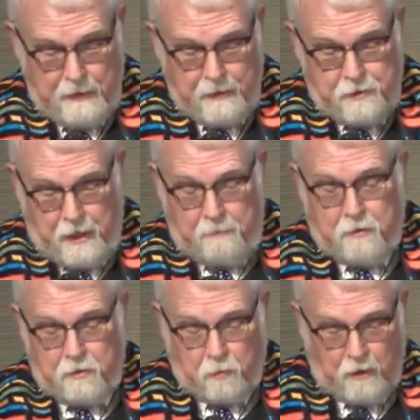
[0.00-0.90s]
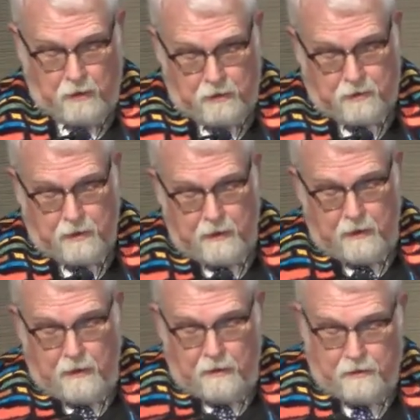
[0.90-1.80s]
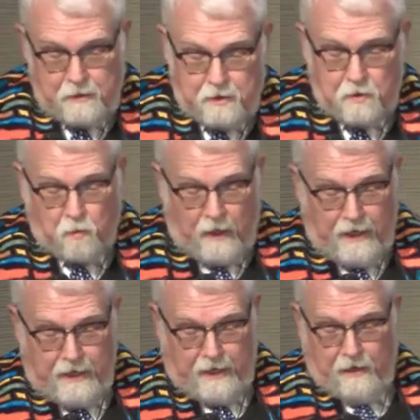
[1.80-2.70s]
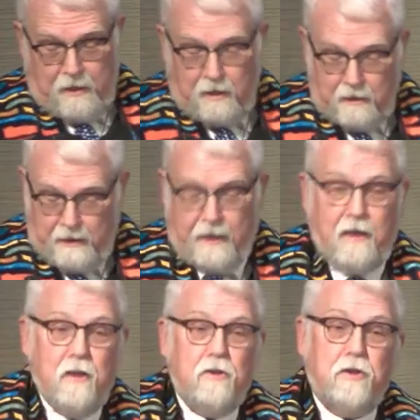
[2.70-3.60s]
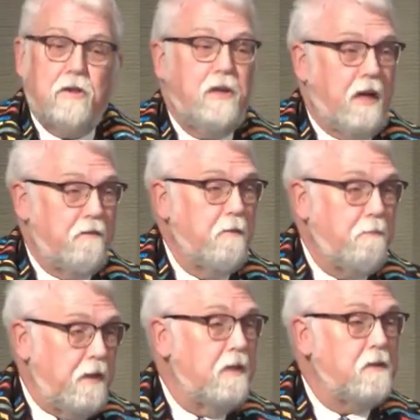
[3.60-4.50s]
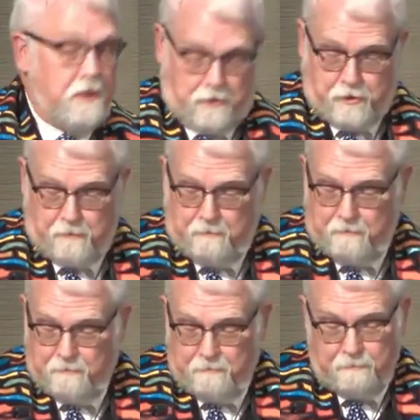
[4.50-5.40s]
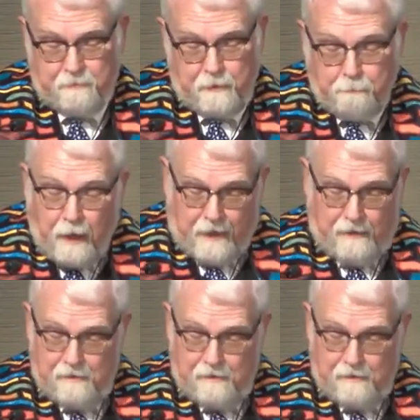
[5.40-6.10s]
In James's words, this is why Erica Lee should never be a teacher. But,